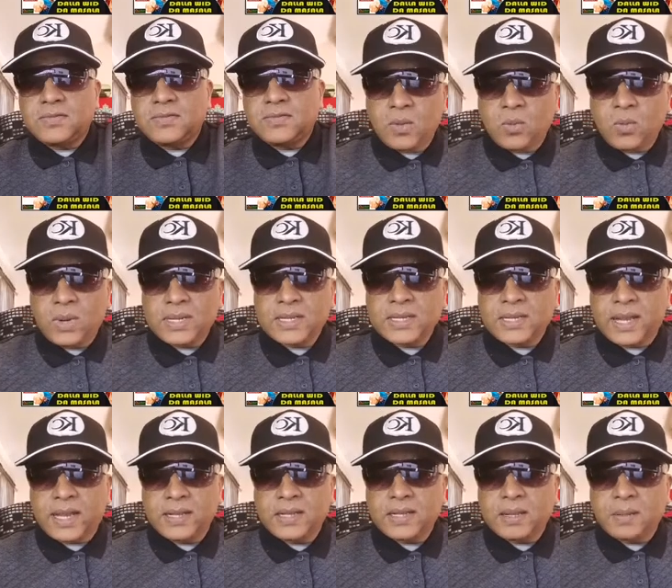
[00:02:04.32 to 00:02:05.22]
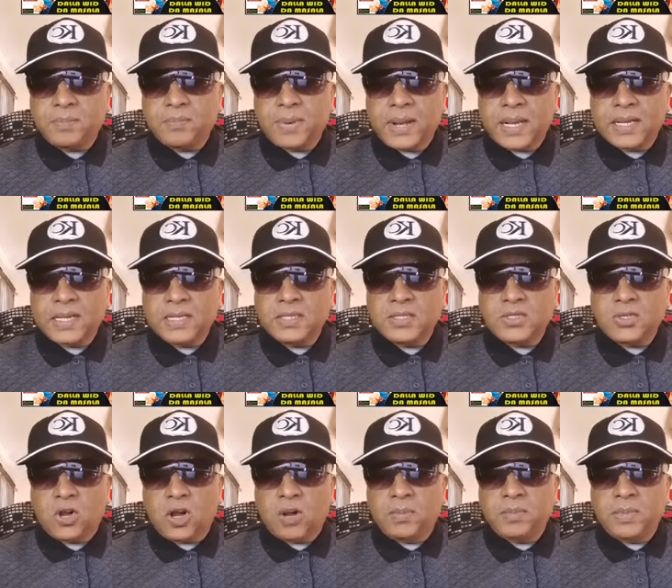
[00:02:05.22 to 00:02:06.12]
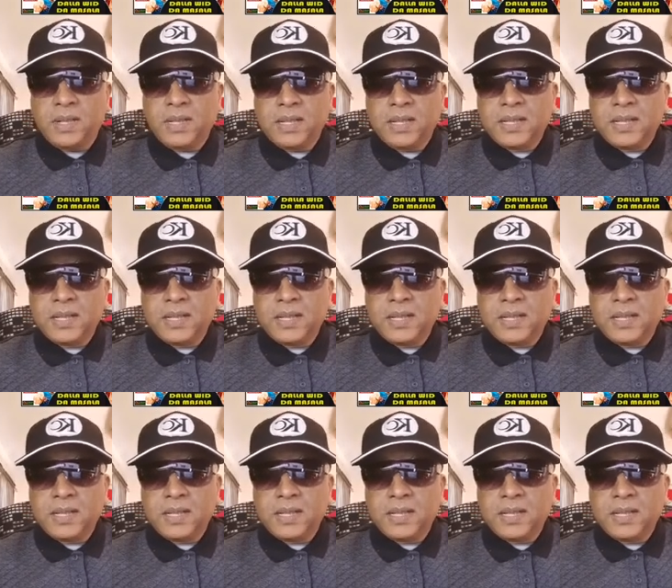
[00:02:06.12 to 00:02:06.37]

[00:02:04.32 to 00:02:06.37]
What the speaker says: What kind of fucking dom?